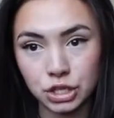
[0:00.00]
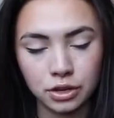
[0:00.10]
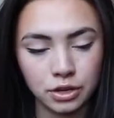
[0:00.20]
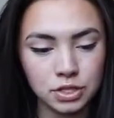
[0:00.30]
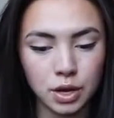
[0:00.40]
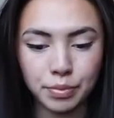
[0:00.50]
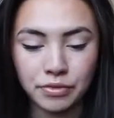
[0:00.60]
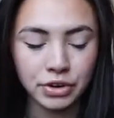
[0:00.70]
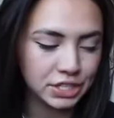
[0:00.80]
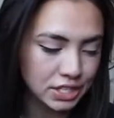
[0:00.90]
she could have used
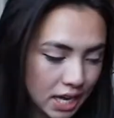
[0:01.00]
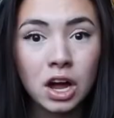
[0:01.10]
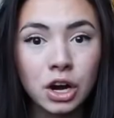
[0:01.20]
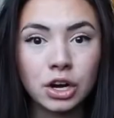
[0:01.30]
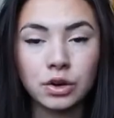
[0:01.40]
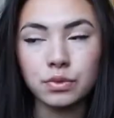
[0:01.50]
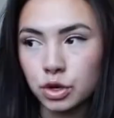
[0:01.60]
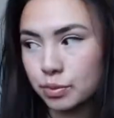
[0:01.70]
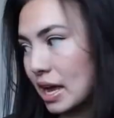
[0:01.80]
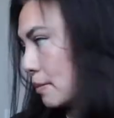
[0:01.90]
above her desk. Her
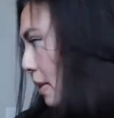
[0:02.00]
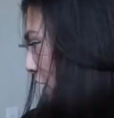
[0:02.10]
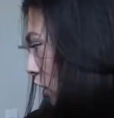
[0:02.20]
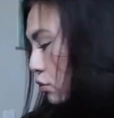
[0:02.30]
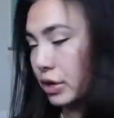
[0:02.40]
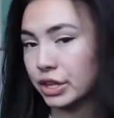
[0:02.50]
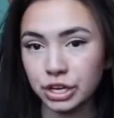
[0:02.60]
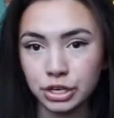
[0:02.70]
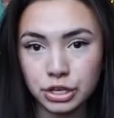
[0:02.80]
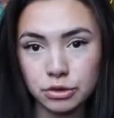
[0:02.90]
roommate made a really good